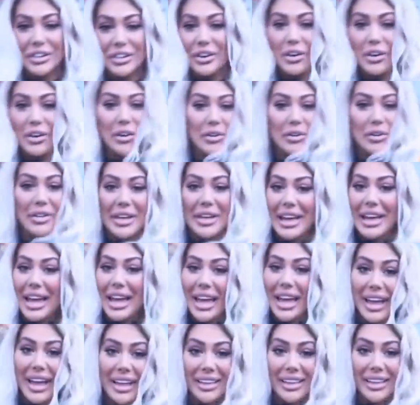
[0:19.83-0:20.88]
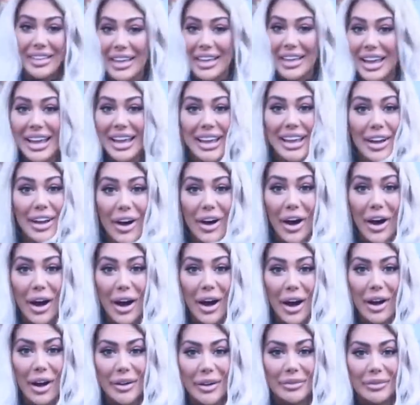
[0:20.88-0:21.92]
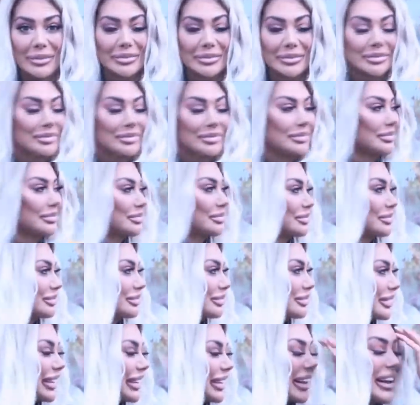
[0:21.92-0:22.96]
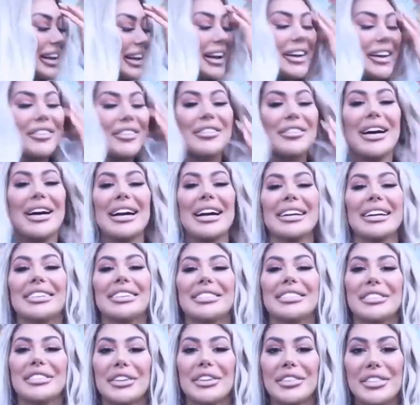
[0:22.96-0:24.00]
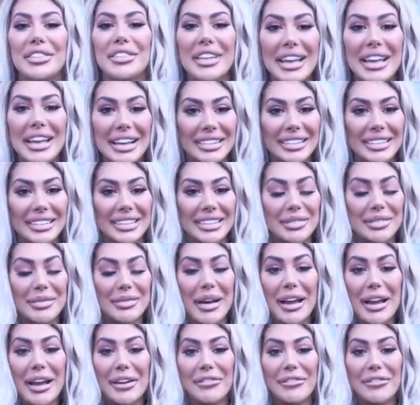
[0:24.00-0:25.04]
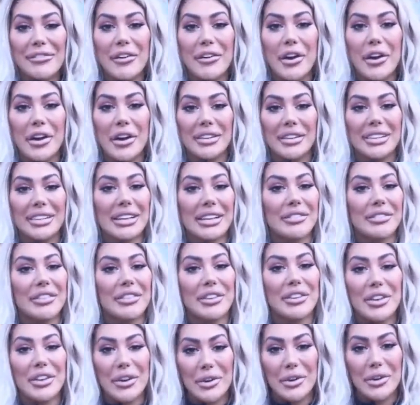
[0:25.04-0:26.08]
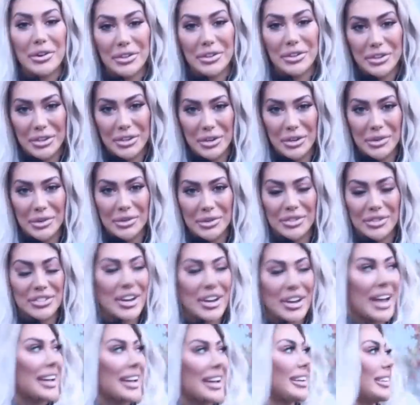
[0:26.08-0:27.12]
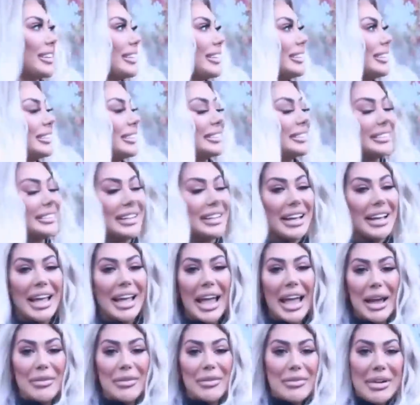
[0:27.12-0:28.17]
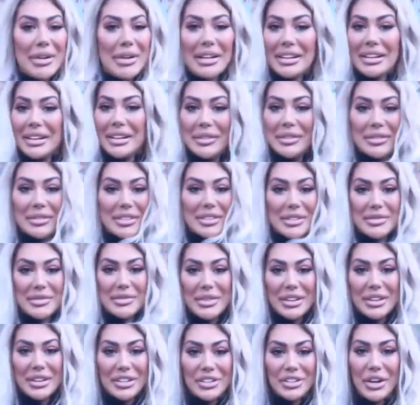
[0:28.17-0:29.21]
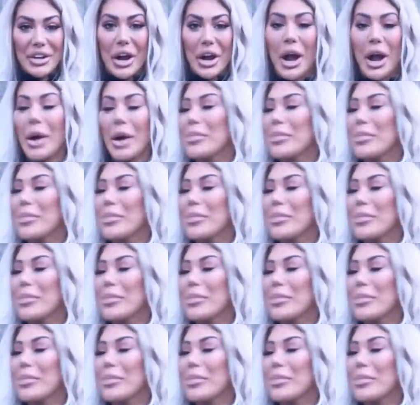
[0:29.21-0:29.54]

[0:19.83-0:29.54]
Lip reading: Ever since Chloe did this video, I have been getting so many comments from people asking me to go to the salon to review it, to get some treatments done, and